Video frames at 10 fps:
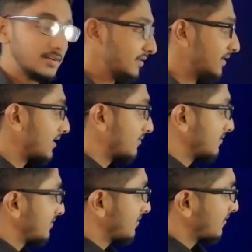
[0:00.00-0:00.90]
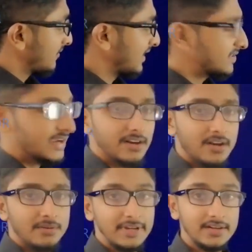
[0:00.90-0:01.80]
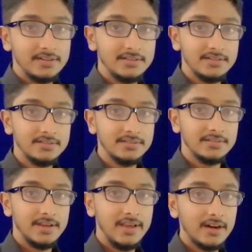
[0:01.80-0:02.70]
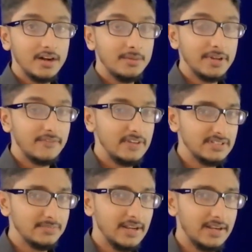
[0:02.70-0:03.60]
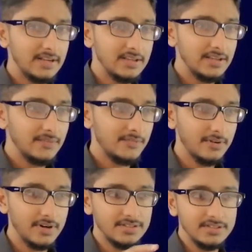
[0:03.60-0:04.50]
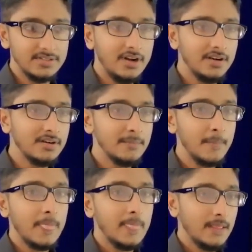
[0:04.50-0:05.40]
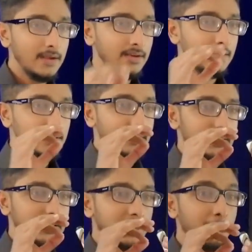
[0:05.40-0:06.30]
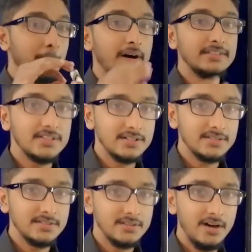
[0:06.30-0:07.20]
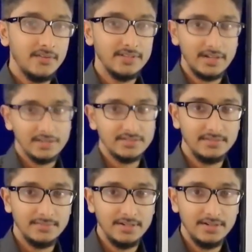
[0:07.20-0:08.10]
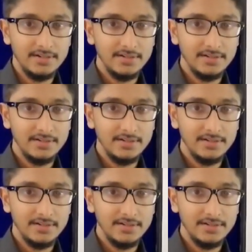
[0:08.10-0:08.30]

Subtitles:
Now, what is economic? Economic feasibility focuses on the budget of the customer